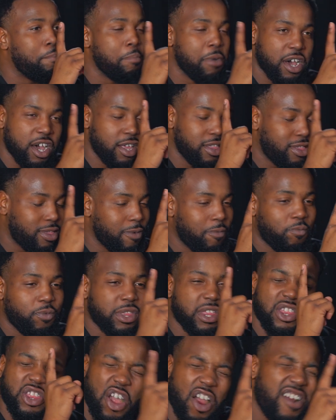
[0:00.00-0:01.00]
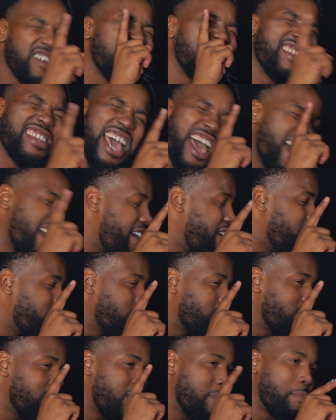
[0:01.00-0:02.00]
month, 30
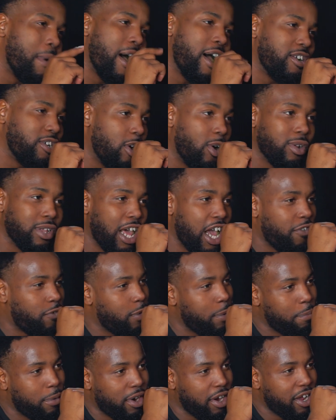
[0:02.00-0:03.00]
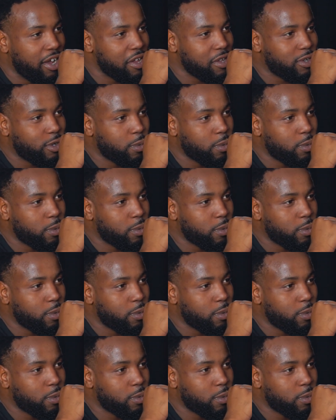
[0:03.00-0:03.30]
days in my adult life with braids.